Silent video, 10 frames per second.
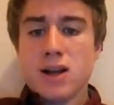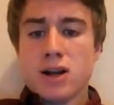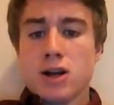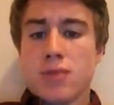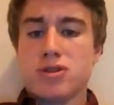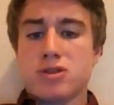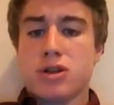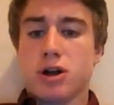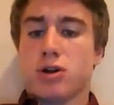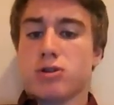Common
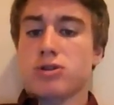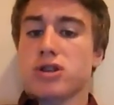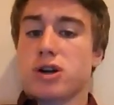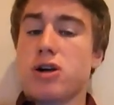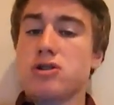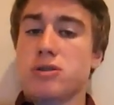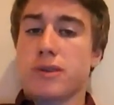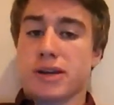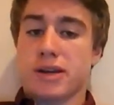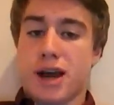stockholders can also
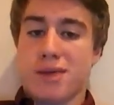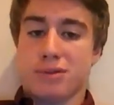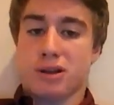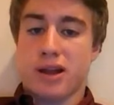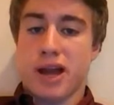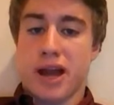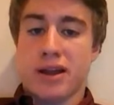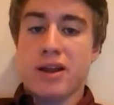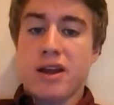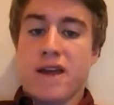make a capital
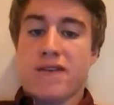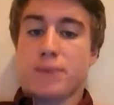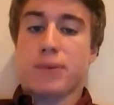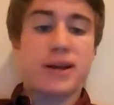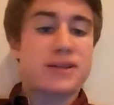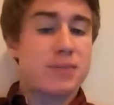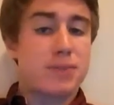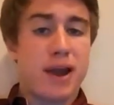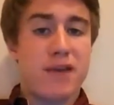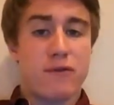gain if the price they
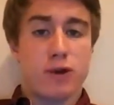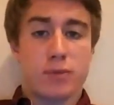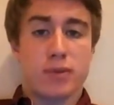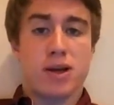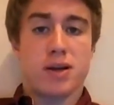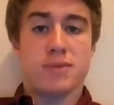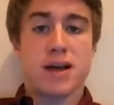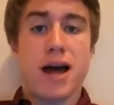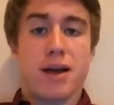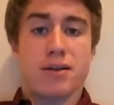paid for it becomes
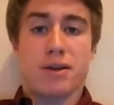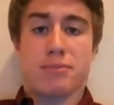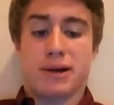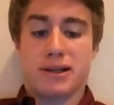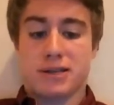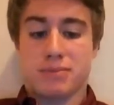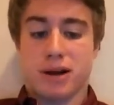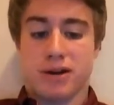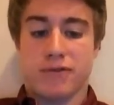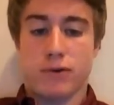higher than the price they
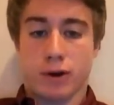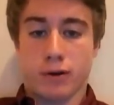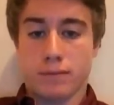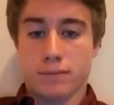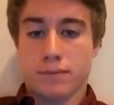bought it for.